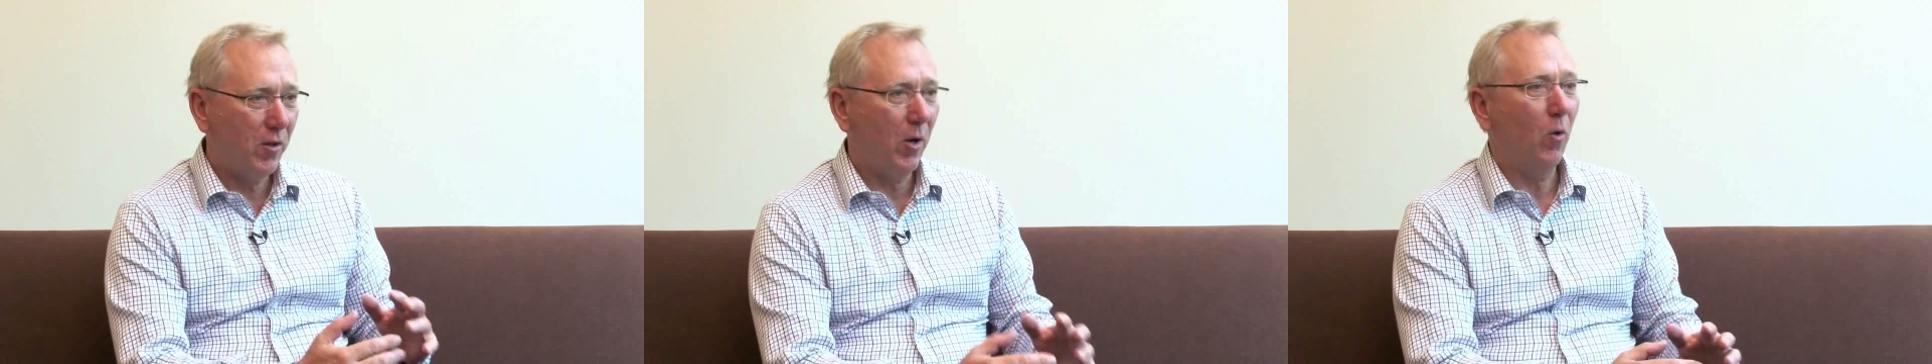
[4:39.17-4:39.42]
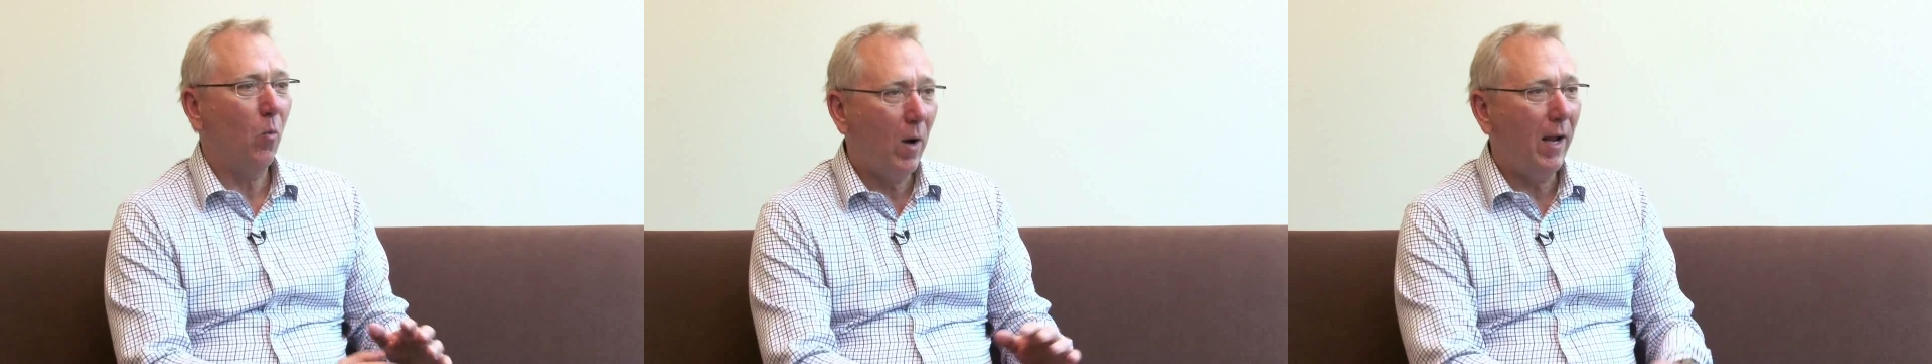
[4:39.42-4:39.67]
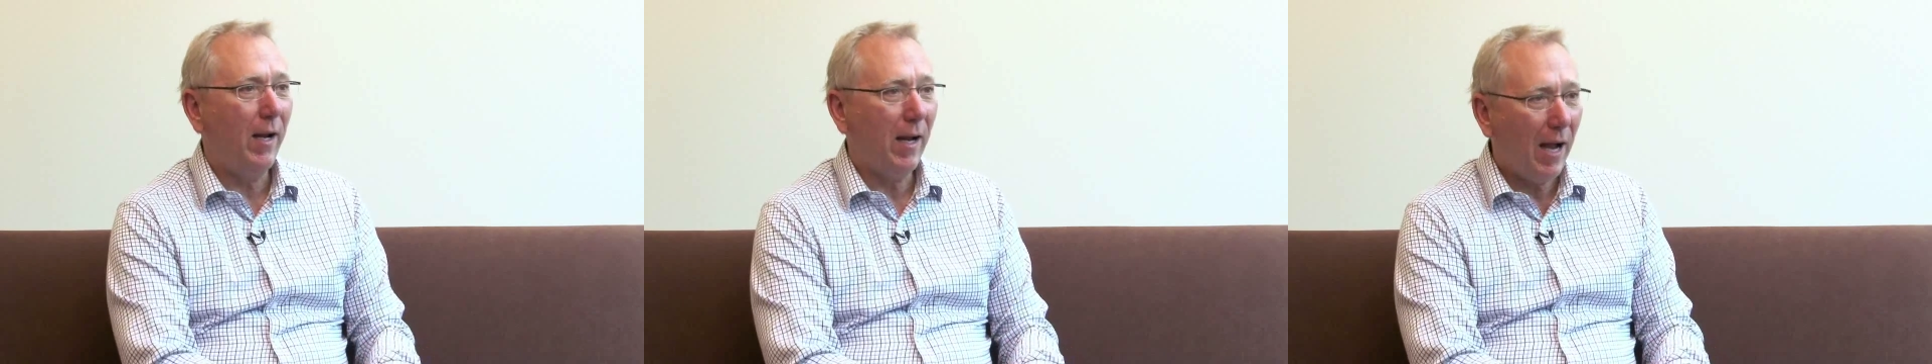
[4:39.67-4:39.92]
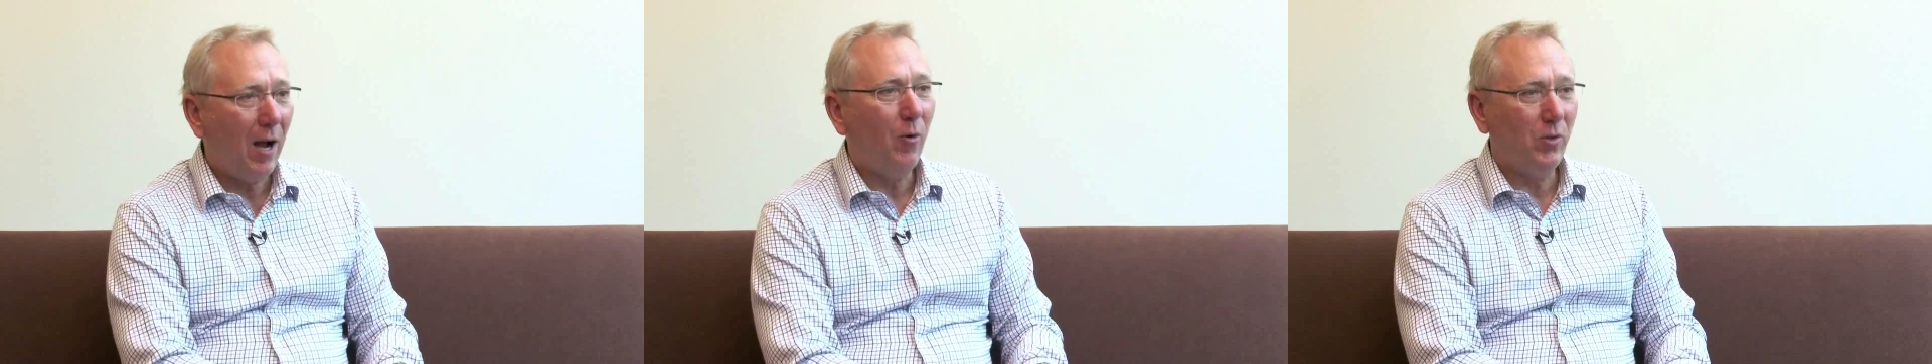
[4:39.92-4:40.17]
their
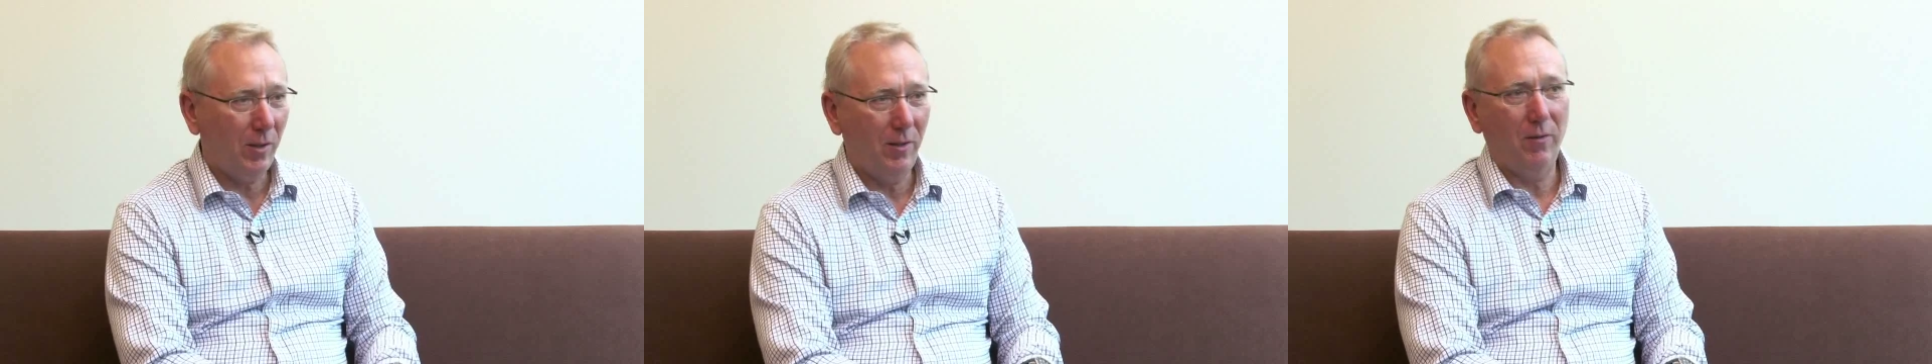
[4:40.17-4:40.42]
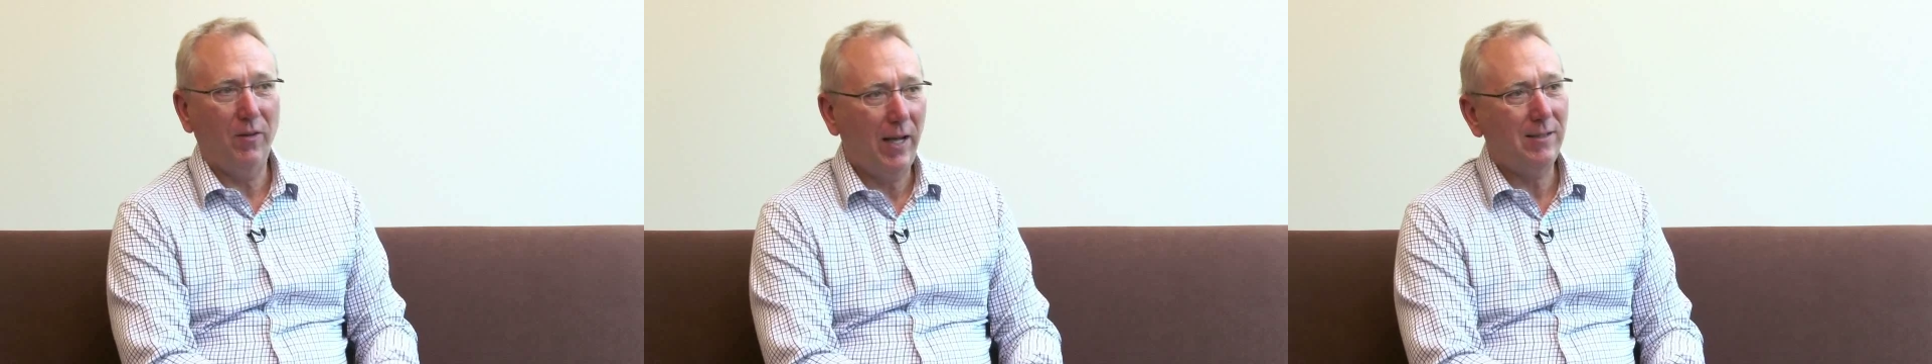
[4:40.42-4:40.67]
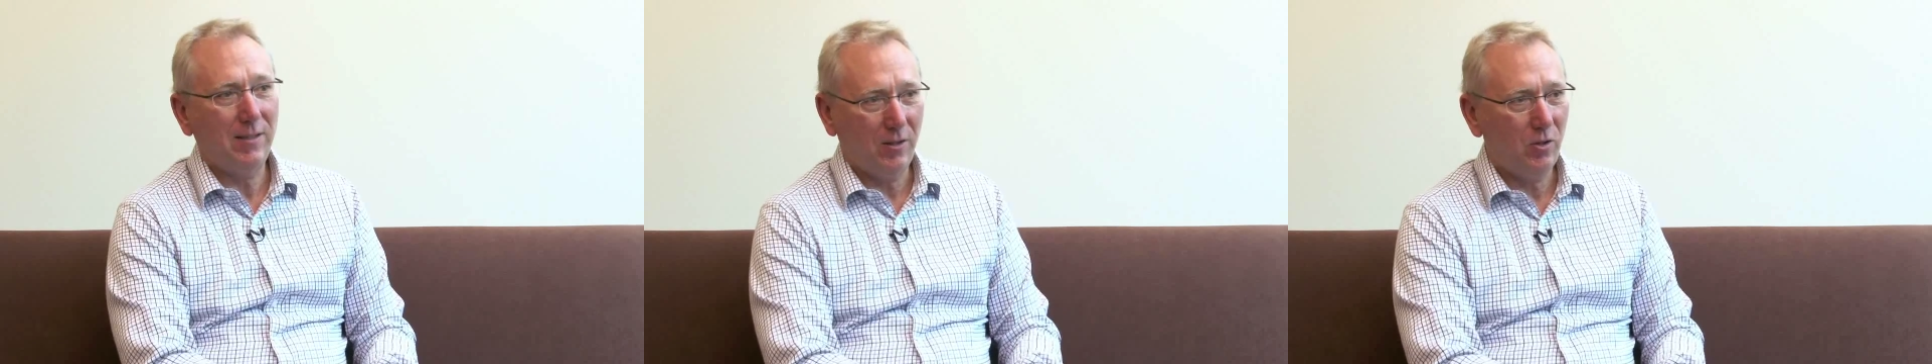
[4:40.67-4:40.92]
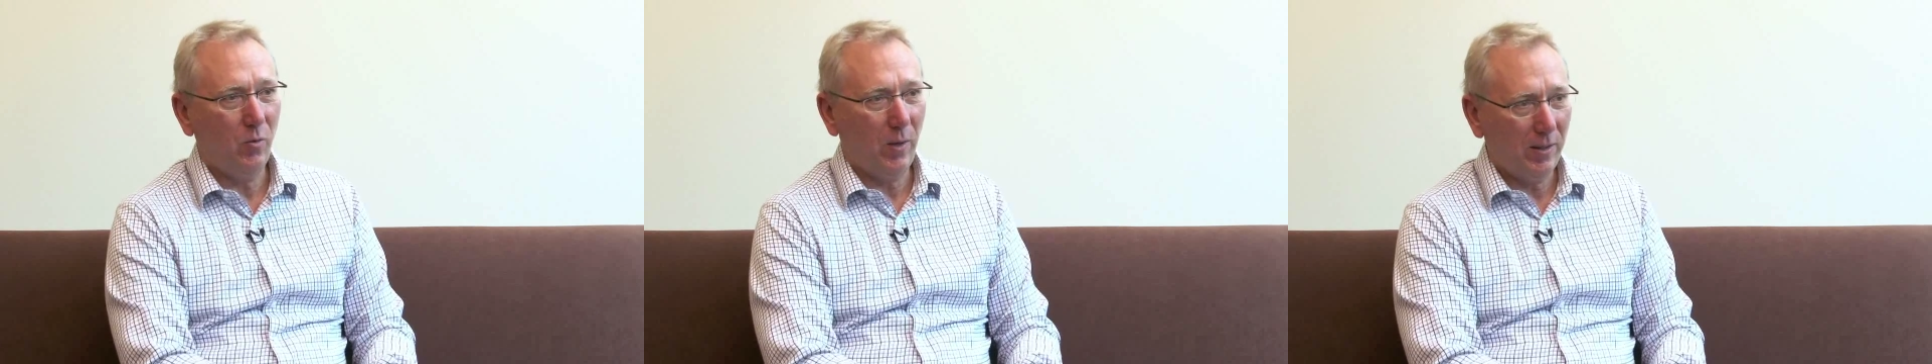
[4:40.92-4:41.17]
way out of that
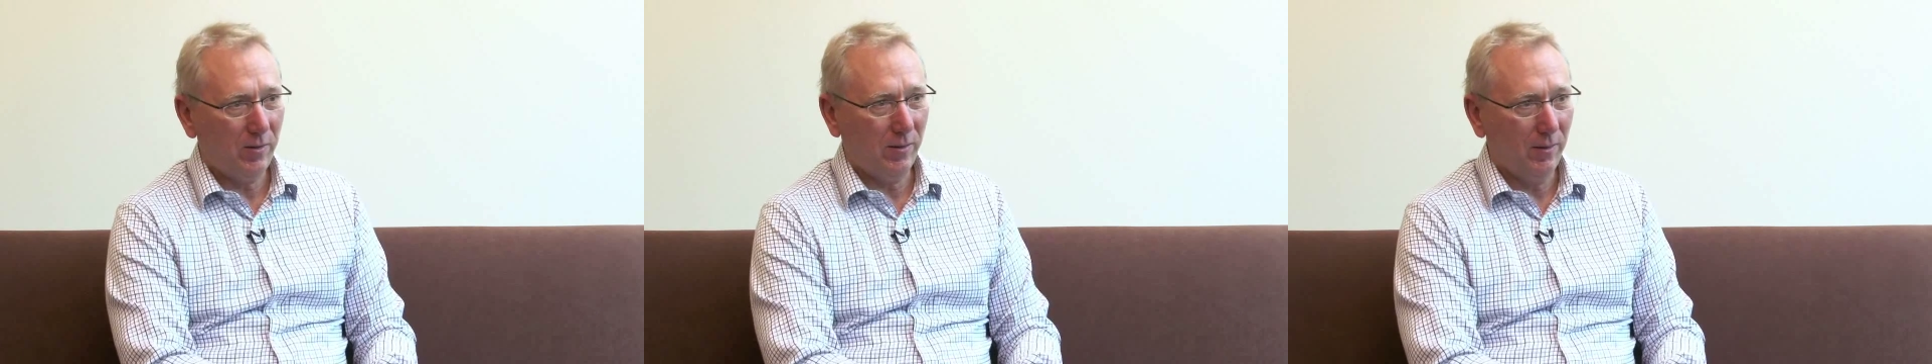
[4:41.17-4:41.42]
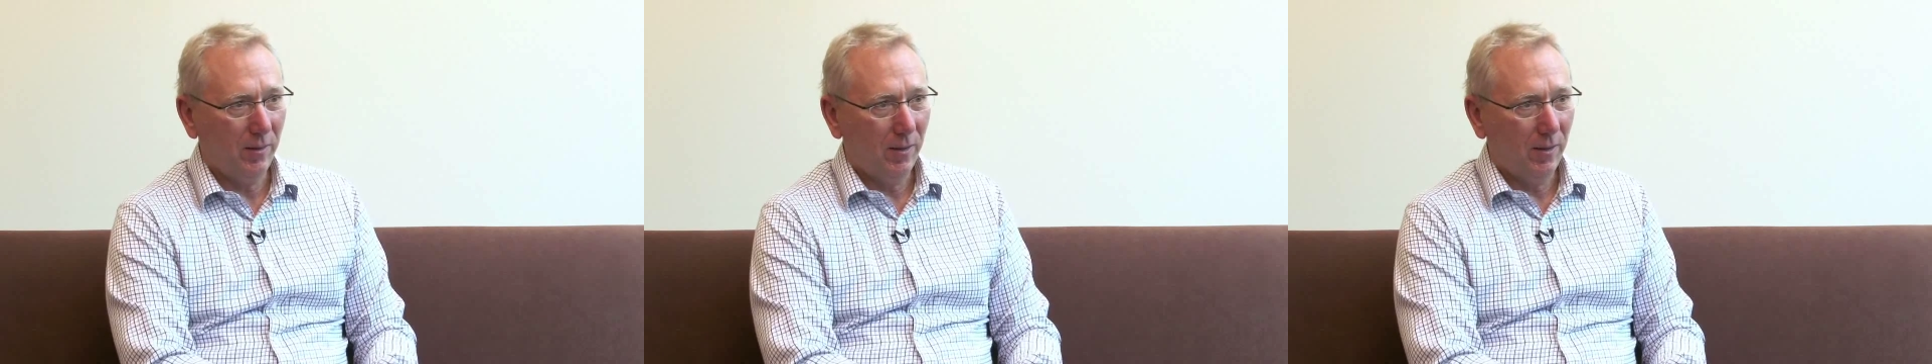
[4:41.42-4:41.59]
situation.